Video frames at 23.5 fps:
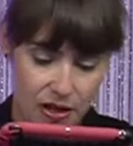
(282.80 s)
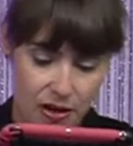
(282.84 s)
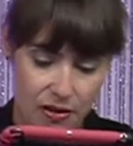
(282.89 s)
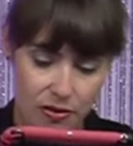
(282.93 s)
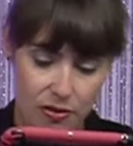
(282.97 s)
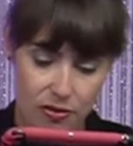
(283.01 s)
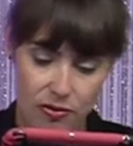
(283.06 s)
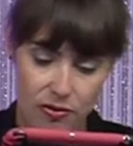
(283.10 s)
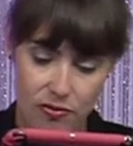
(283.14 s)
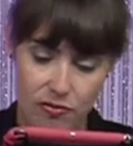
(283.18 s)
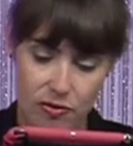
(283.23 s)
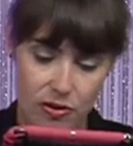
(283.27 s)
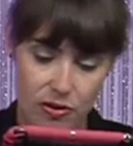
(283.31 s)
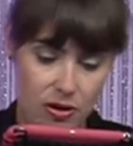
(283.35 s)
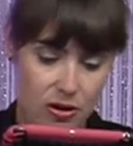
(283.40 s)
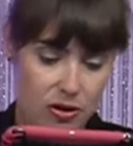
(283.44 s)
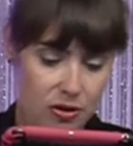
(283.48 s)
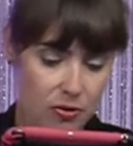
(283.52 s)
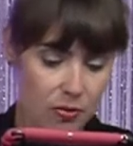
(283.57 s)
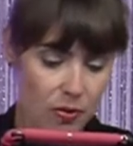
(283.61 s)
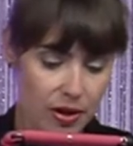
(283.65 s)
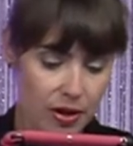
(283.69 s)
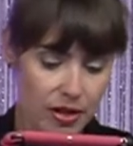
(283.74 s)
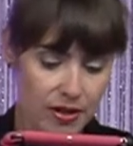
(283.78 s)
go
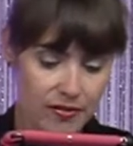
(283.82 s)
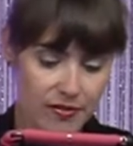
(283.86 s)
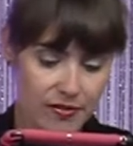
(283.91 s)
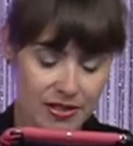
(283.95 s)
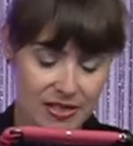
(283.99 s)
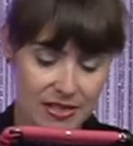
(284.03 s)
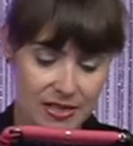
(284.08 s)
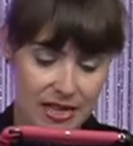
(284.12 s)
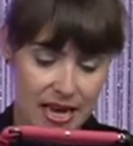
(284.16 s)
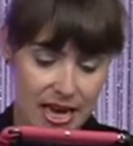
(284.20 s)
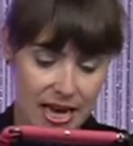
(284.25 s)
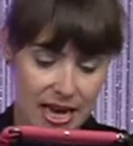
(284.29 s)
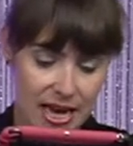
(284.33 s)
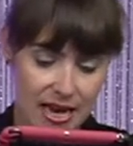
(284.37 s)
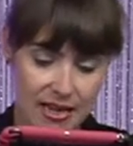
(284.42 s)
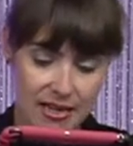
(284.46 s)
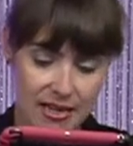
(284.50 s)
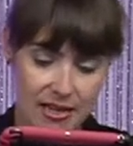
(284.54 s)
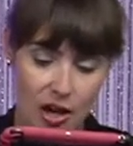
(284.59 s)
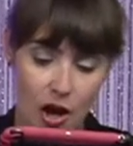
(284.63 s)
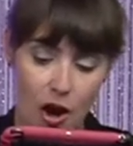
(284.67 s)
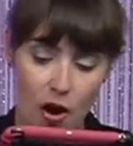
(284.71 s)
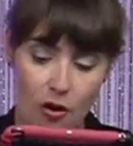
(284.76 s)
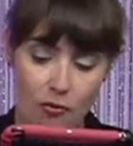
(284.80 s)
through what you've
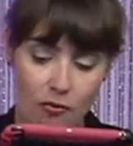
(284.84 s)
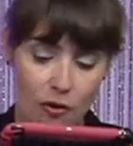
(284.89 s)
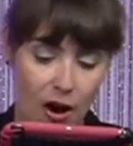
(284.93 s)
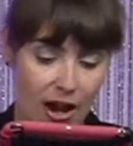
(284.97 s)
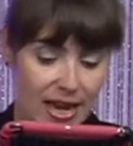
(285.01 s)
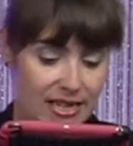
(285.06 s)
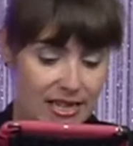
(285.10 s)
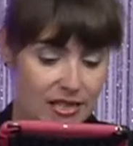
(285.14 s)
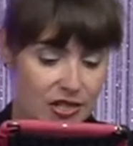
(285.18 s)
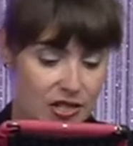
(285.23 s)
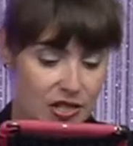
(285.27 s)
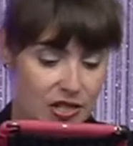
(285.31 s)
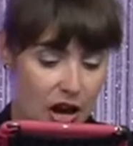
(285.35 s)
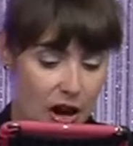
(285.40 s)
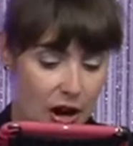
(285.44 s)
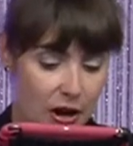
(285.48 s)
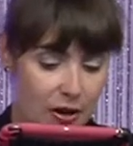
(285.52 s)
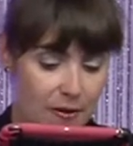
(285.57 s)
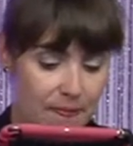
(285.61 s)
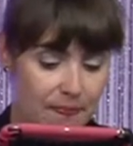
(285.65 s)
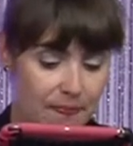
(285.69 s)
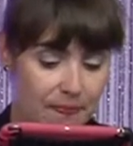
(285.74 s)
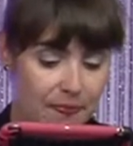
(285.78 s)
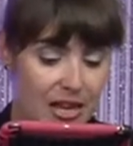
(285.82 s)
said. Right,
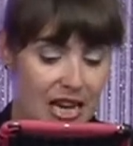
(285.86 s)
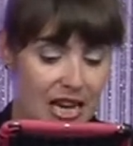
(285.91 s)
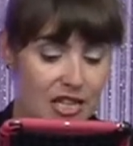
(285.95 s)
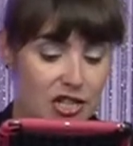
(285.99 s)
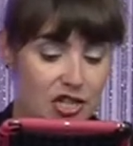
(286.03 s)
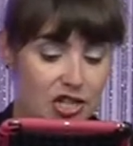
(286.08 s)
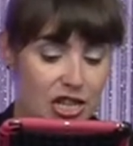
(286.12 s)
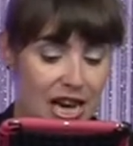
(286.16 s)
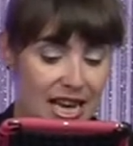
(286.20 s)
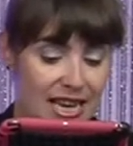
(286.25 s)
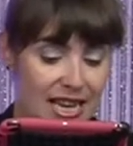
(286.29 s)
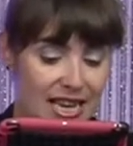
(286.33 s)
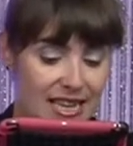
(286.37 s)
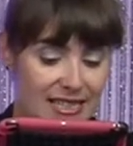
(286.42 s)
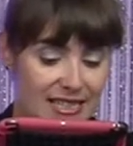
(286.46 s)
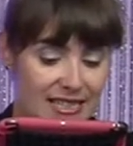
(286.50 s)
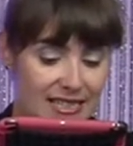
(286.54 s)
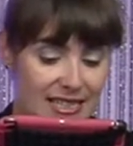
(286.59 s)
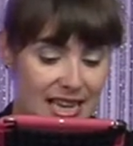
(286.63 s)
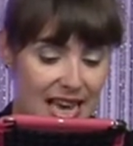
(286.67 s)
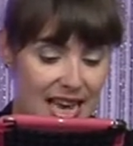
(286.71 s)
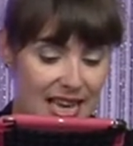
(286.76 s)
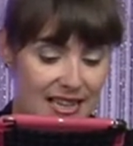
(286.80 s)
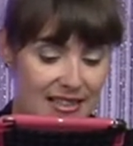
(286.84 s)
so Janet has
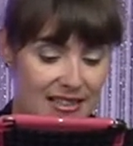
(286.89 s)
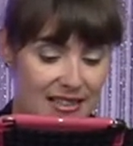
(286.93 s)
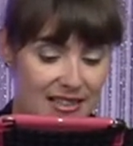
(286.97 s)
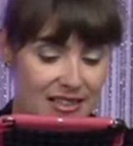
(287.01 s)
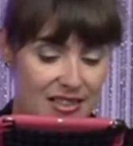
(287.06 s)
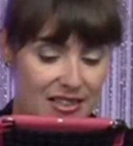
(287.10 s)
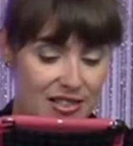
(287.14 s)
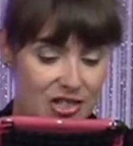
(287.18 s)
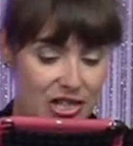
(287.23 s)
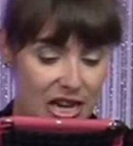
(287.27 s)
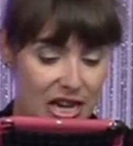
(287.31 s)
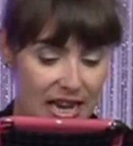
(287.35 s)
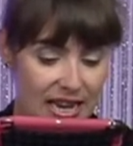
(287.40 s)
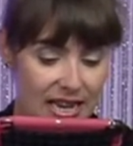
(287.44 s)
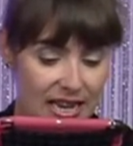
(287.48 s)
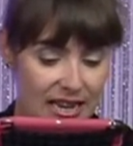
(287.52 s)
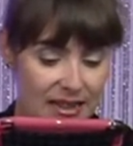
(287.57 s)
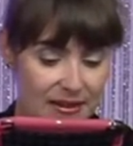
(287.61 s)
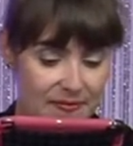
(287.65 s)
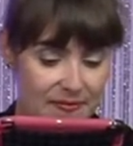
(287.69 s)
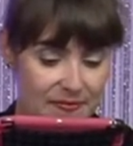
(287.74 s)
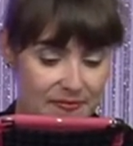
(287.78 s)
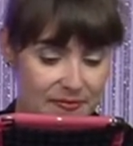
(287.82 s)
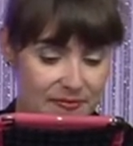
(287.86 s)
said Janet.